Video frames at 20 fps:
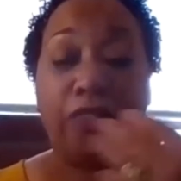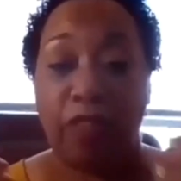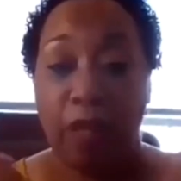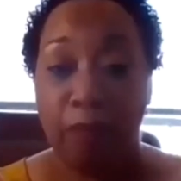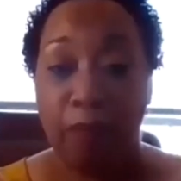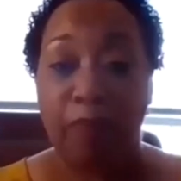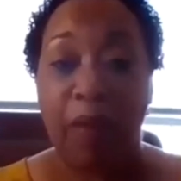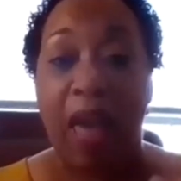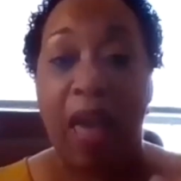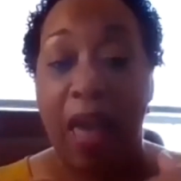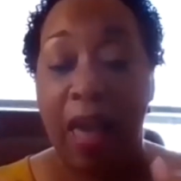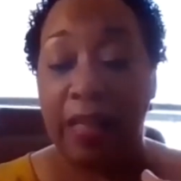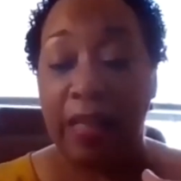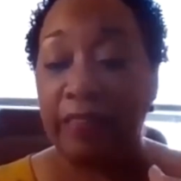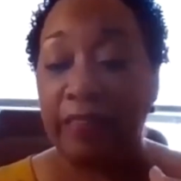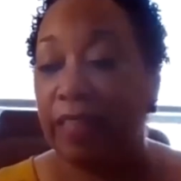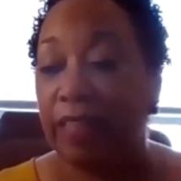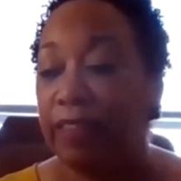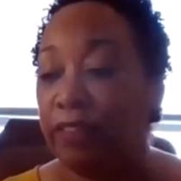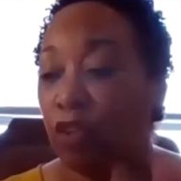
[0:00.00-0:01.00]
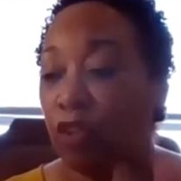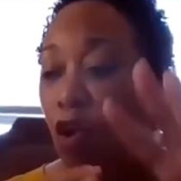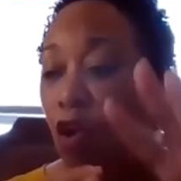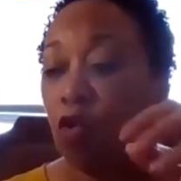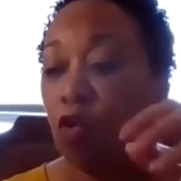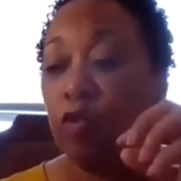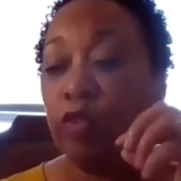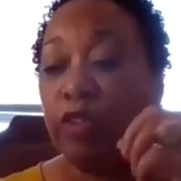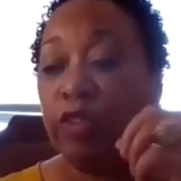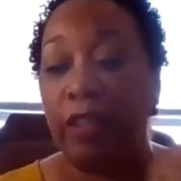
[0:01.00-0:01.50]
The past is
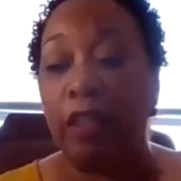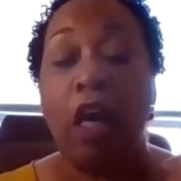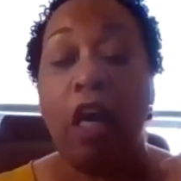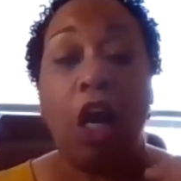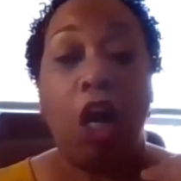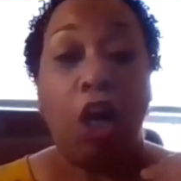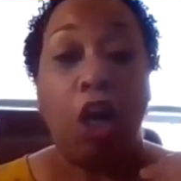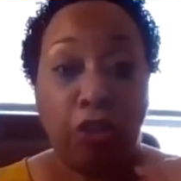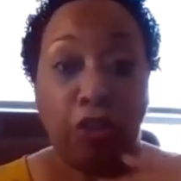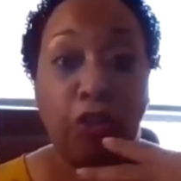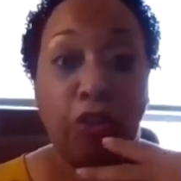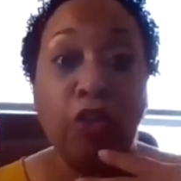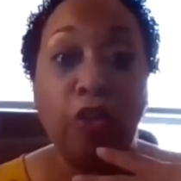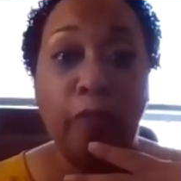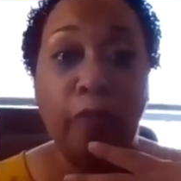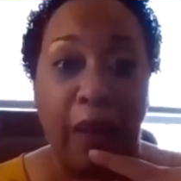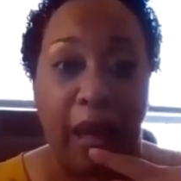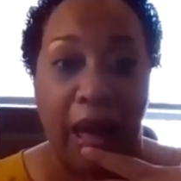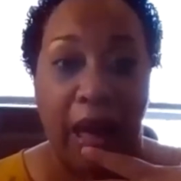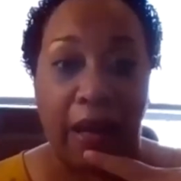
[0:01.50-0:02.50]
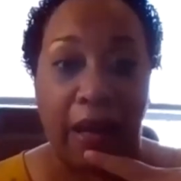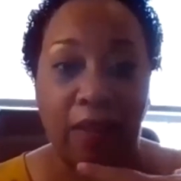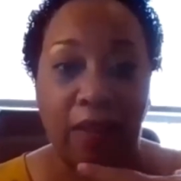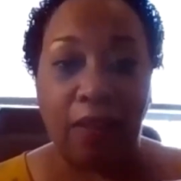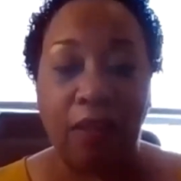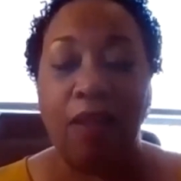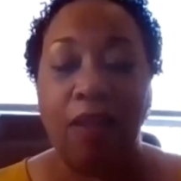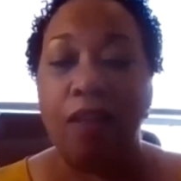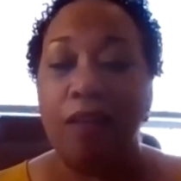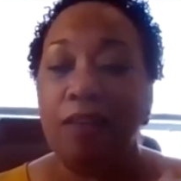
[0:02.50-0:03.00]
holding you back,
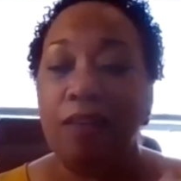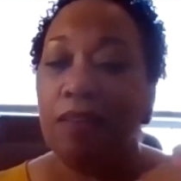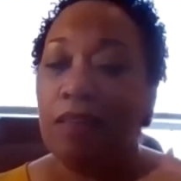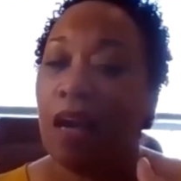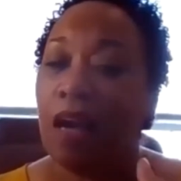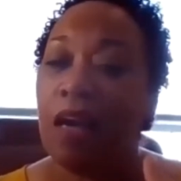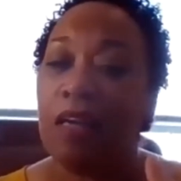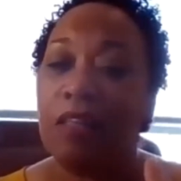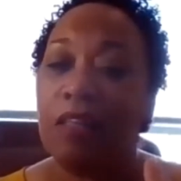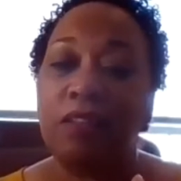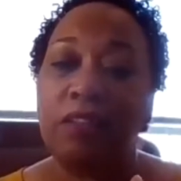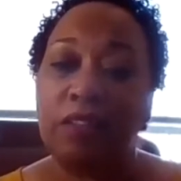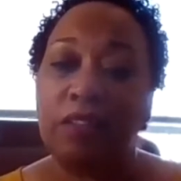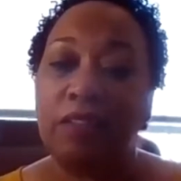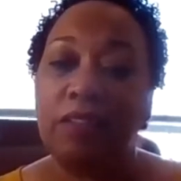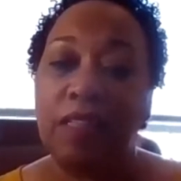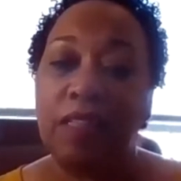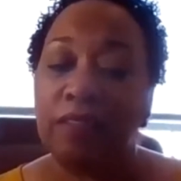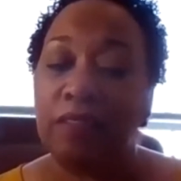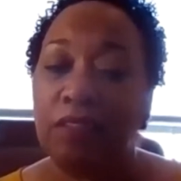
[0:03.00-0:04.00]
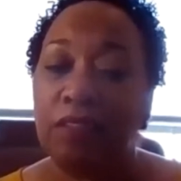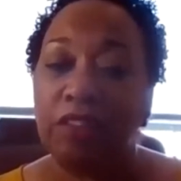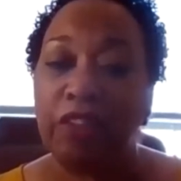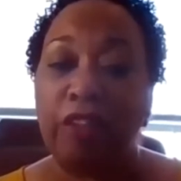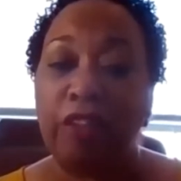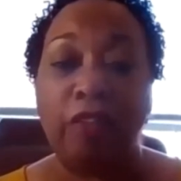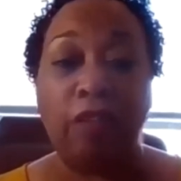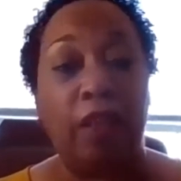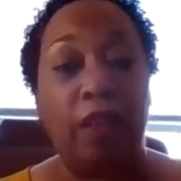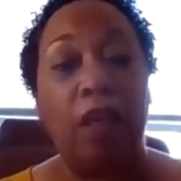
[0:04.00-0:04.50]
not just
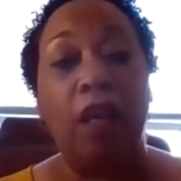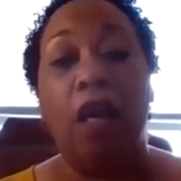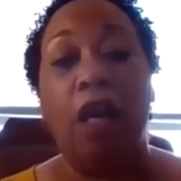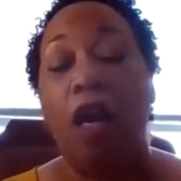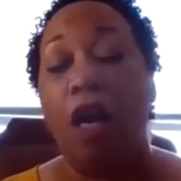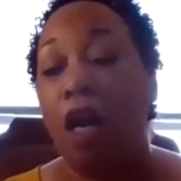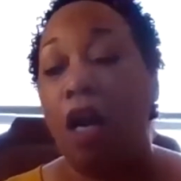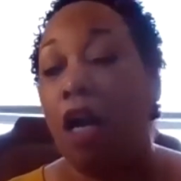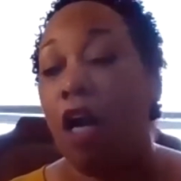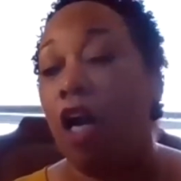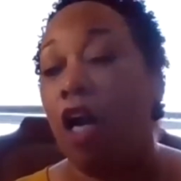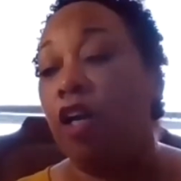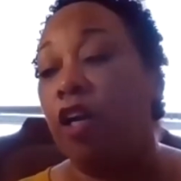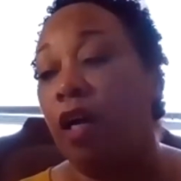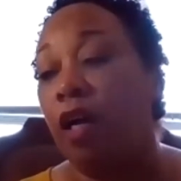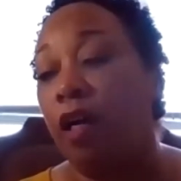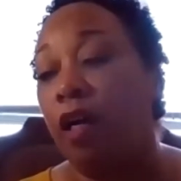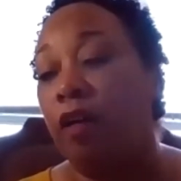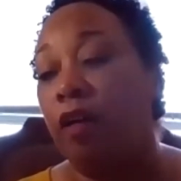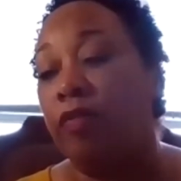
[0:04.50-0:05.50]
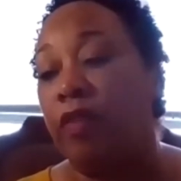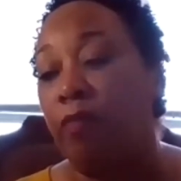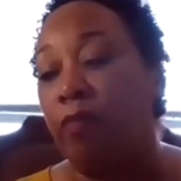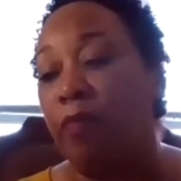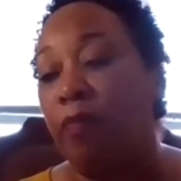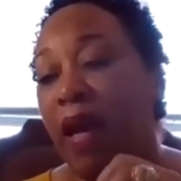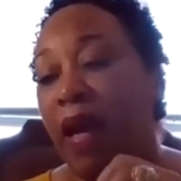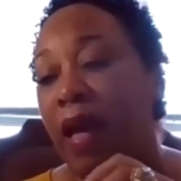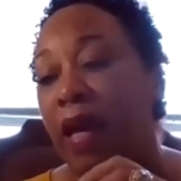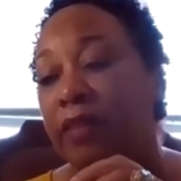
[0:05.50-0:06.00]
necessarily uh, um, the
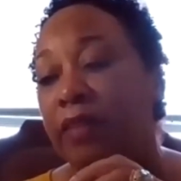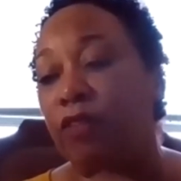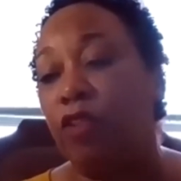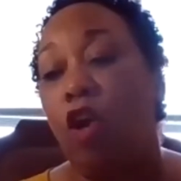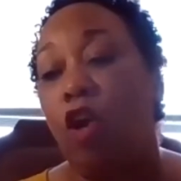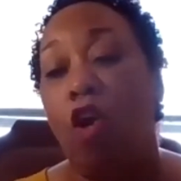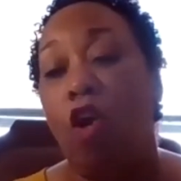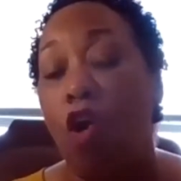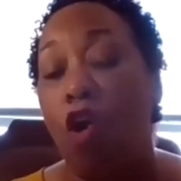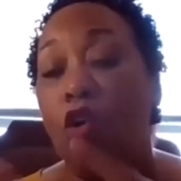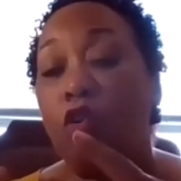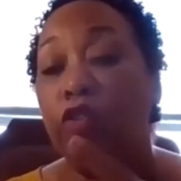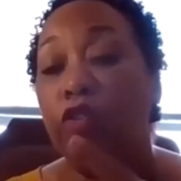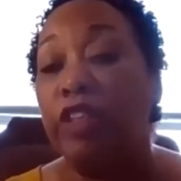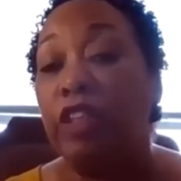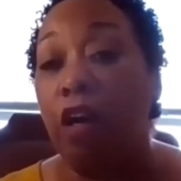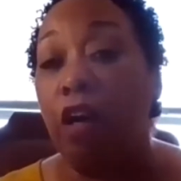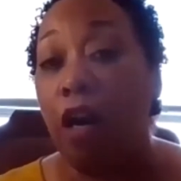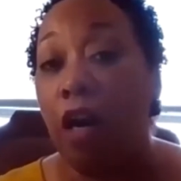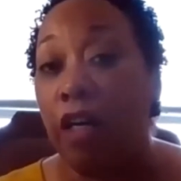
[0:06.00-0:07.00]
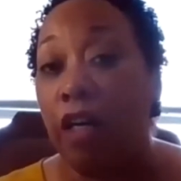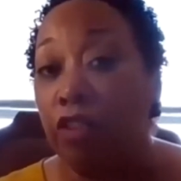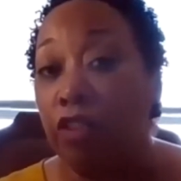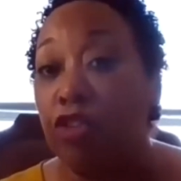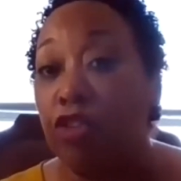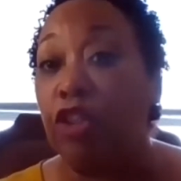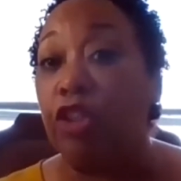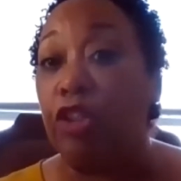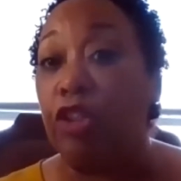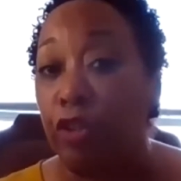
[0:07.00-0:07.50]
past holding on
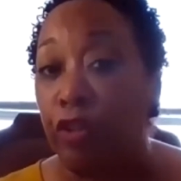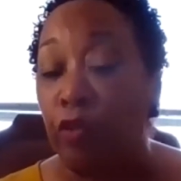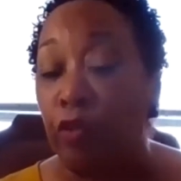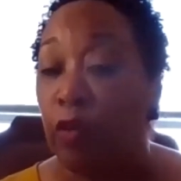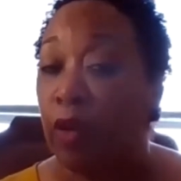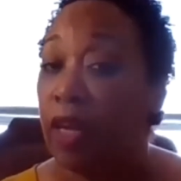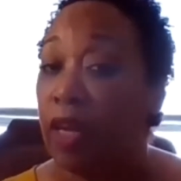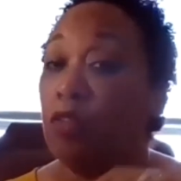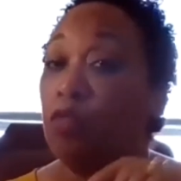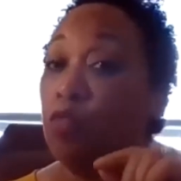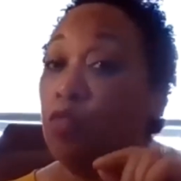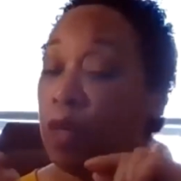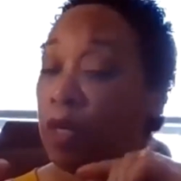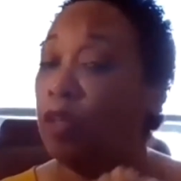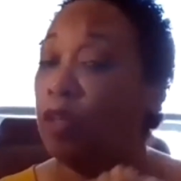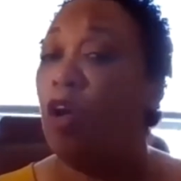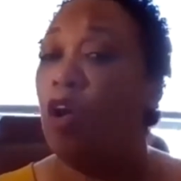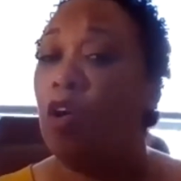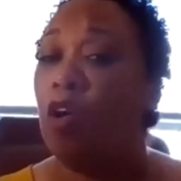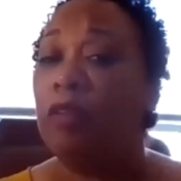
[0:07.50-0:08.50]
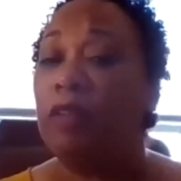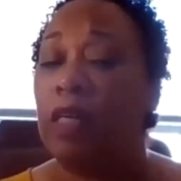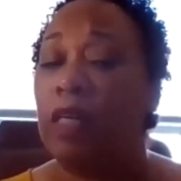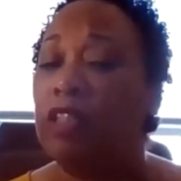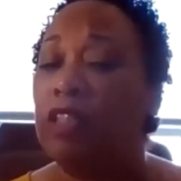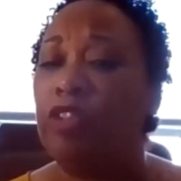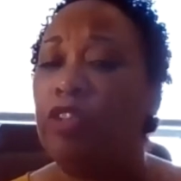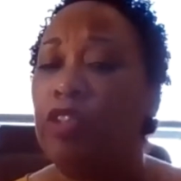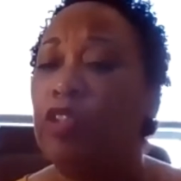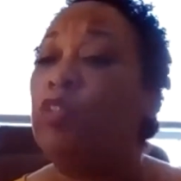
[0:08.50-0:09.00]
to you. It will hold
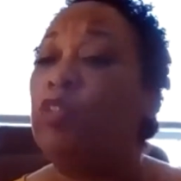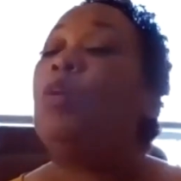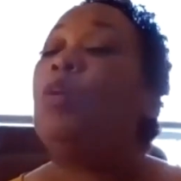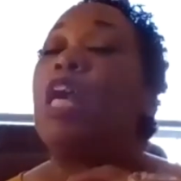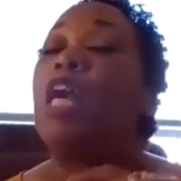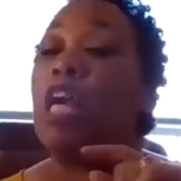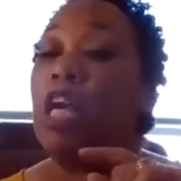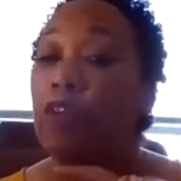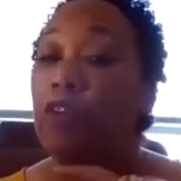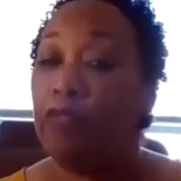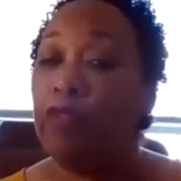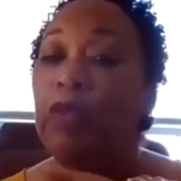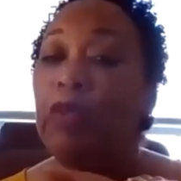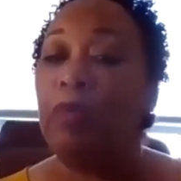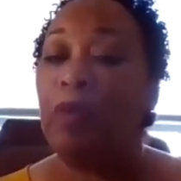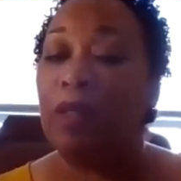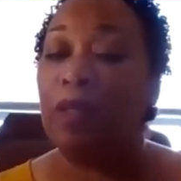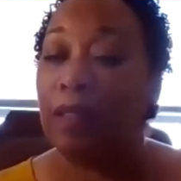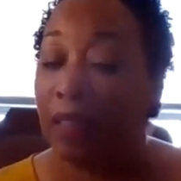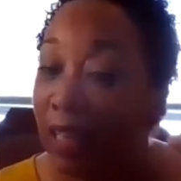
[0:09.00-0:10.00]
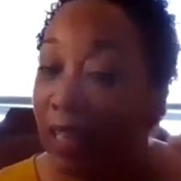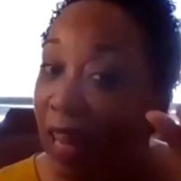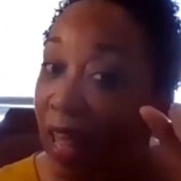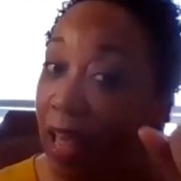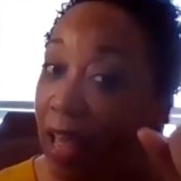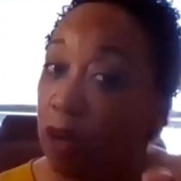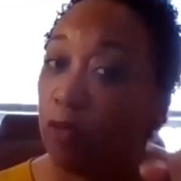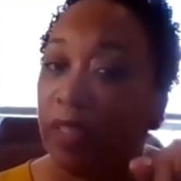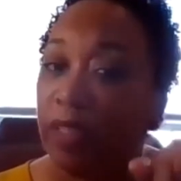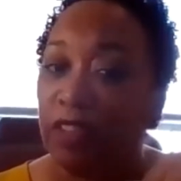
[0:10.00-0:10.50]
on to you if you
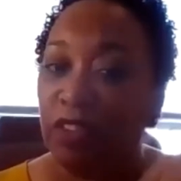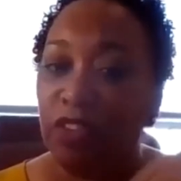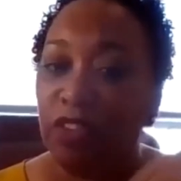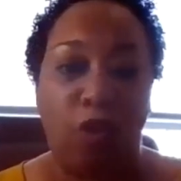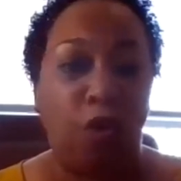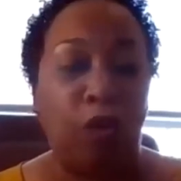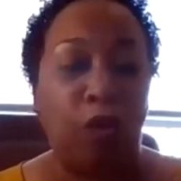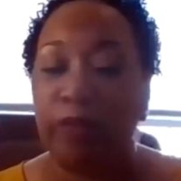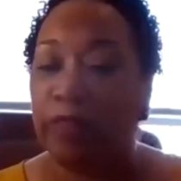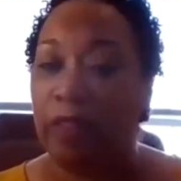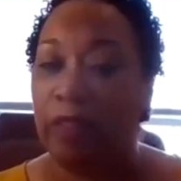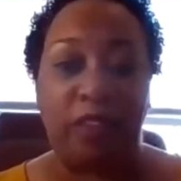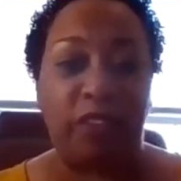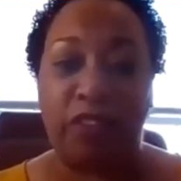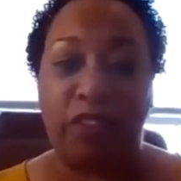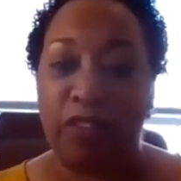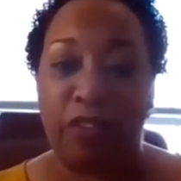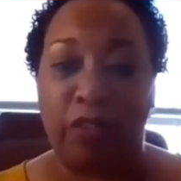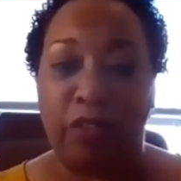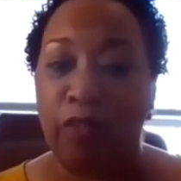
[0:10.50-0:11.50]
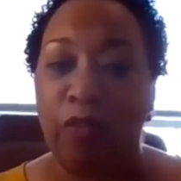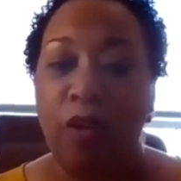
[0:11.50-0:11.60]
allow it to hold on to you.